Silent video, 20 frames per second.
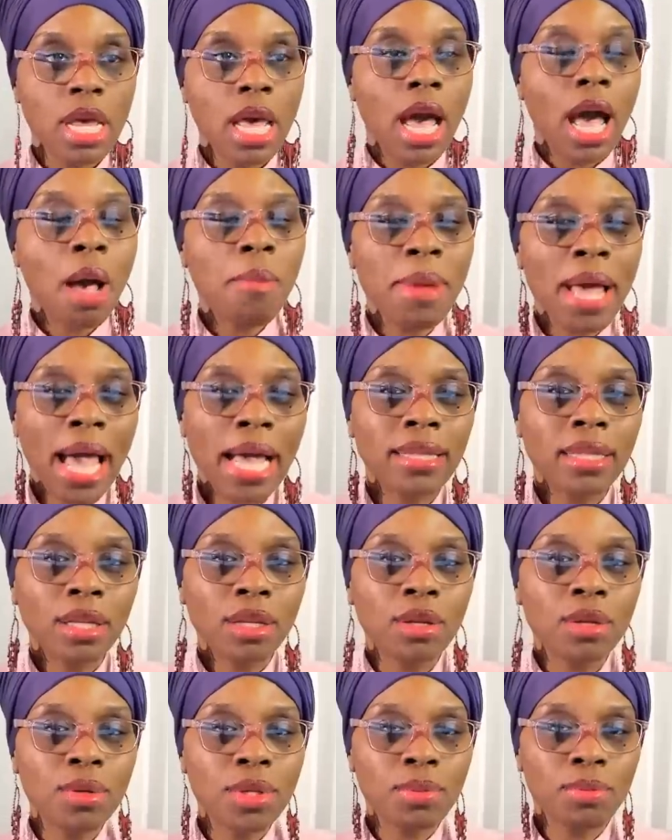I'm going to have to
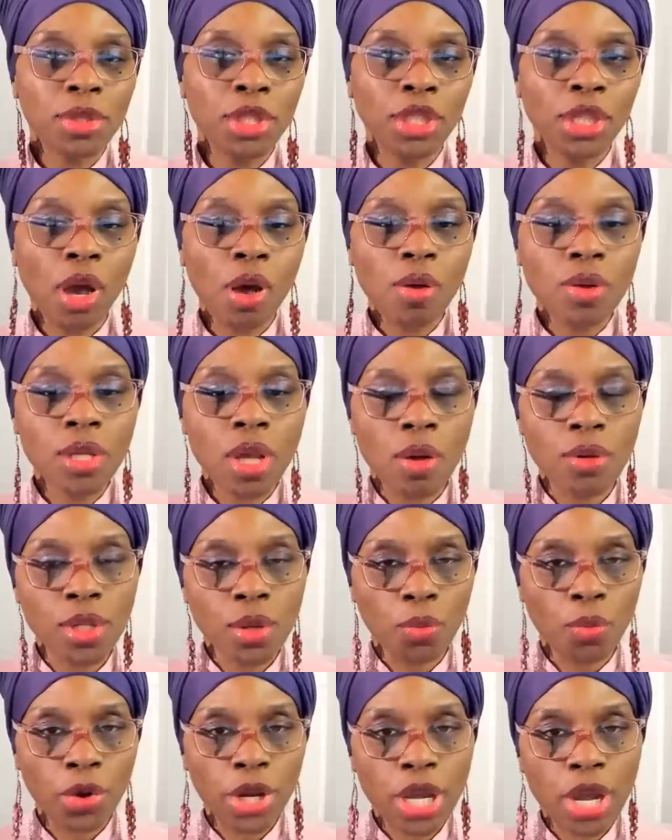do some shows on
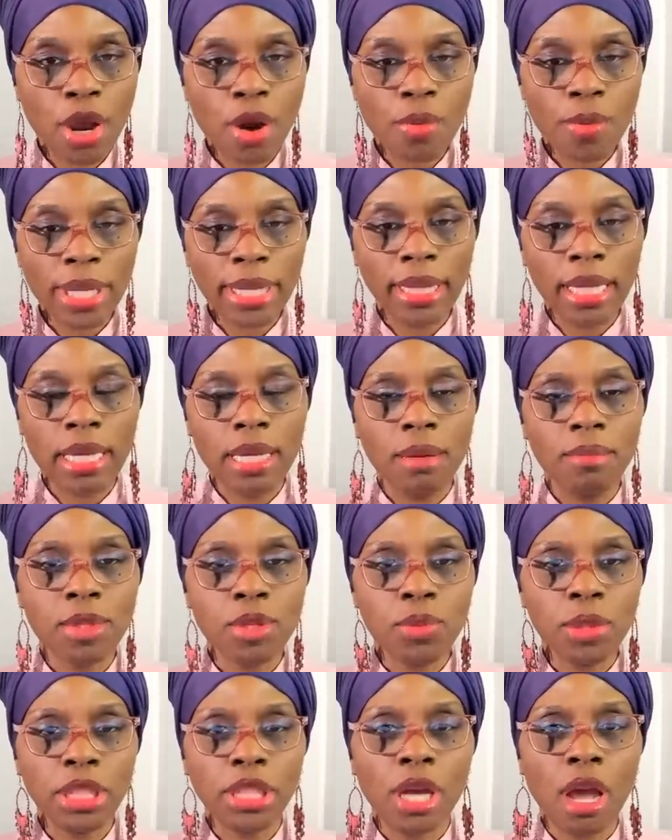some recurring
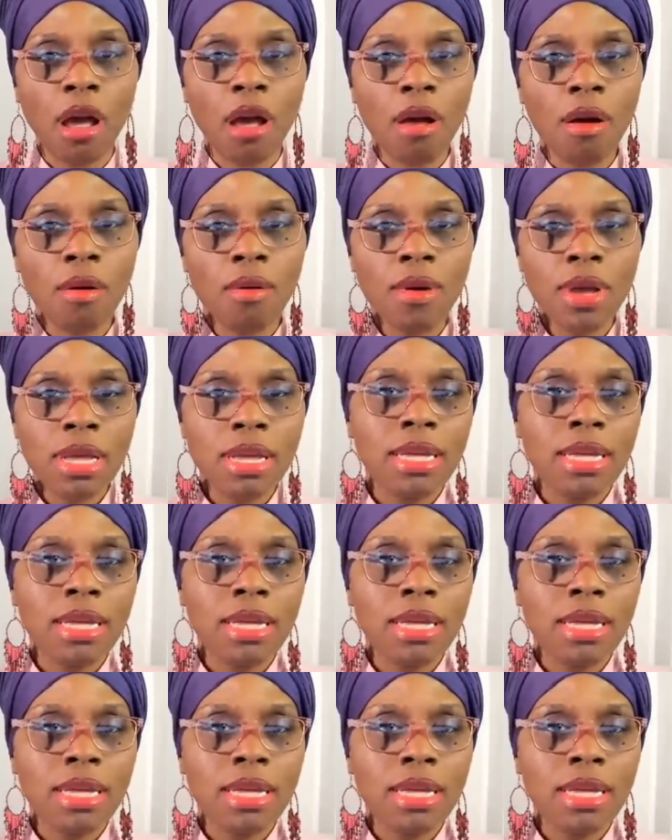themes with y'all.